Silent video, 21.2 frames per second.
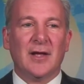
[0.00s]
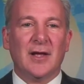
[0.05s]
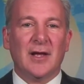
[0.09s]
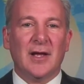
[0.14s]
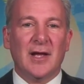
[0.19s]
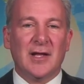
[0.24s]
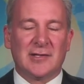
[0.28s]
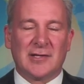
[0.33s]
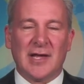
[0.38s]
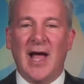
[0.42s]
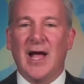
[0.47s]

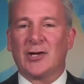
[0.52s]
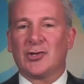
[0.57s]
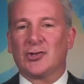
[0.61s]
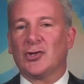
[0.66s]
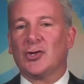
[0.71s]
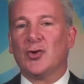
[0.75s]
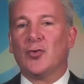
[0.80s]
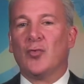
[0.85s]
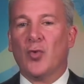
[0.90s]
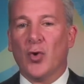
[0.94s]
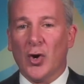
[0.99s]
it's
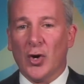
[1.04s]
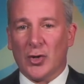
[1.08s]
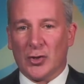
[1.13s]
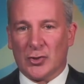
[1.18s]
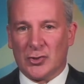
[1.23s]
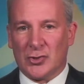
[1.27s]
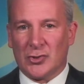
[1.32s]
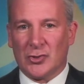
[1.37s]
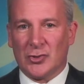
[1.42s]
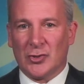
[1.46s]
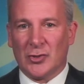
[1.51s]
actually
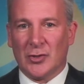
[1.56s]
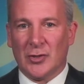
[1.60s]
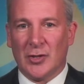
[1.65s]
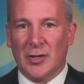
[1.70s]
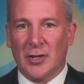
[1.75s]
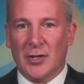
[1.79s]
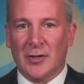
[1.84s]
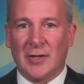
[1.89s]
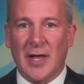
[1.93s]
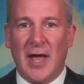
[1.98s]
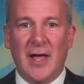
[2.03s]
worse
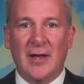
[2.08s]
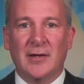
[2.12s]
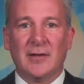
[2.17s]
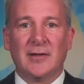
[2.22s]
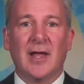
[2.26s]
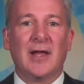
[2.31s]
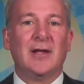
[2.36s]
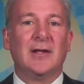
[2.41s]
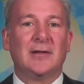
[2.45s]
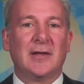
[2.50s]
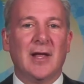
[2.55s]
than,
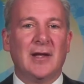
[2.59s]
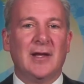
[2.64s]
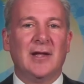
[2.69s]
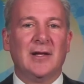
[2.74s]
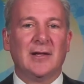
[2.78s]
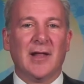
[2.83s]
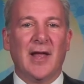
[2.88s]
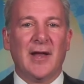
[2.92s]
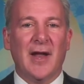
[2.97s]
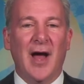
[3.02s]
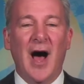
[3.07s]
than, than he
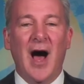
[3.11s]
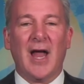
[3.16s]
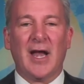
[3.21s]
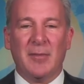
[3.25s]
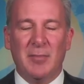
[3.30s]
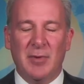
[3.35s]
led on.